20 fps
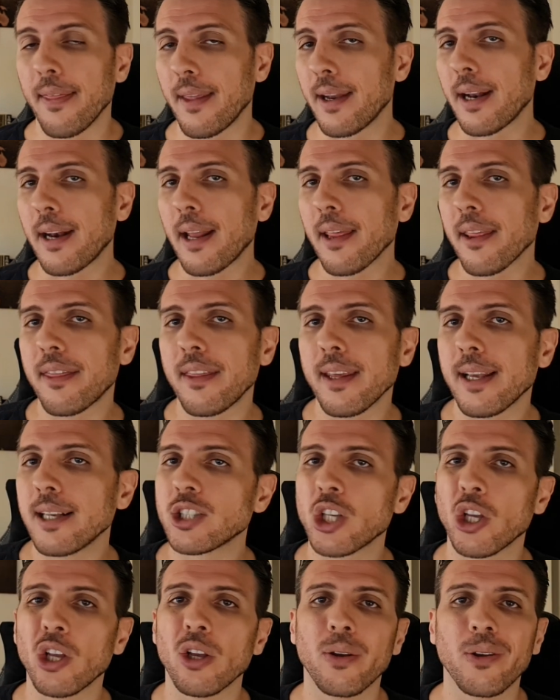Then another thing
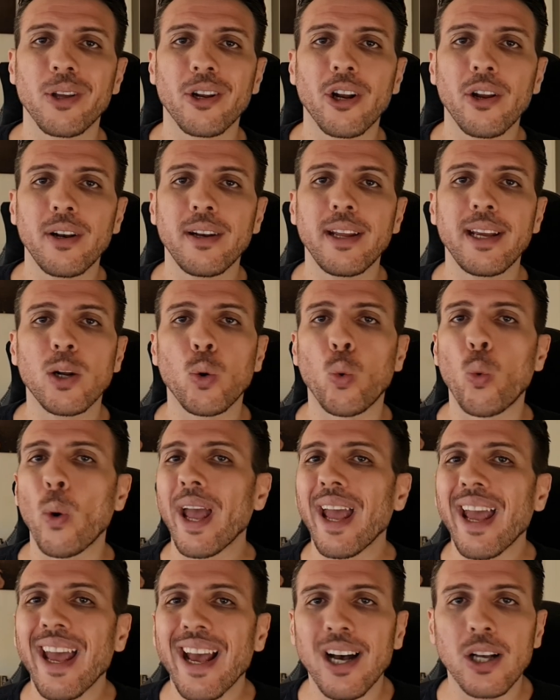is you don't need a
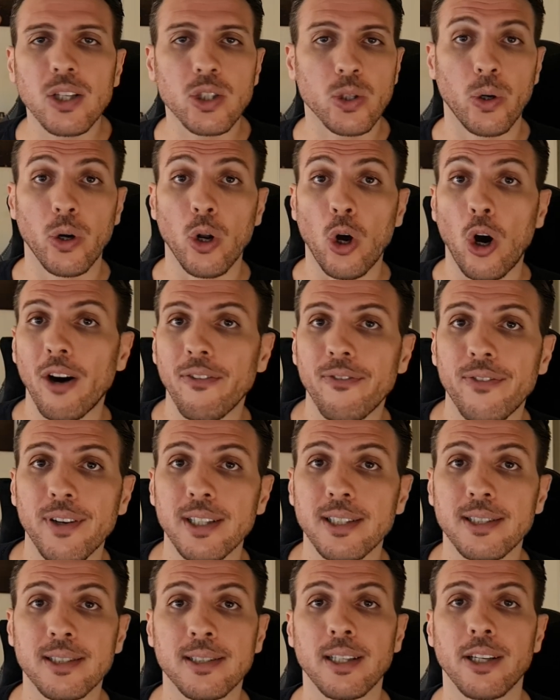warehouse or an
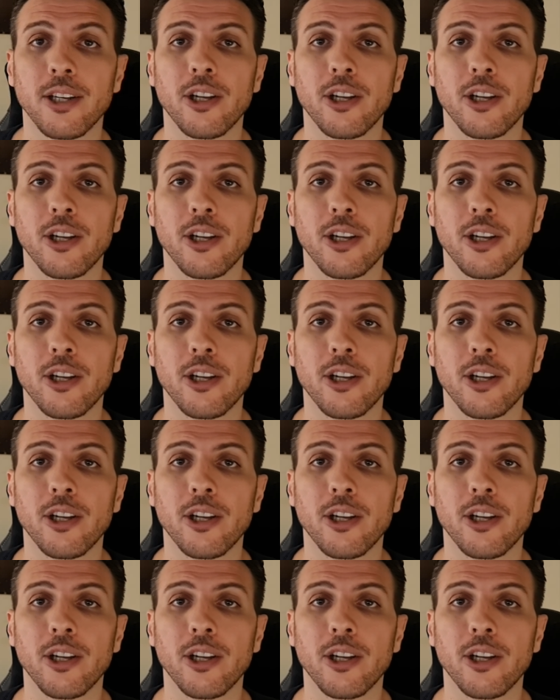office.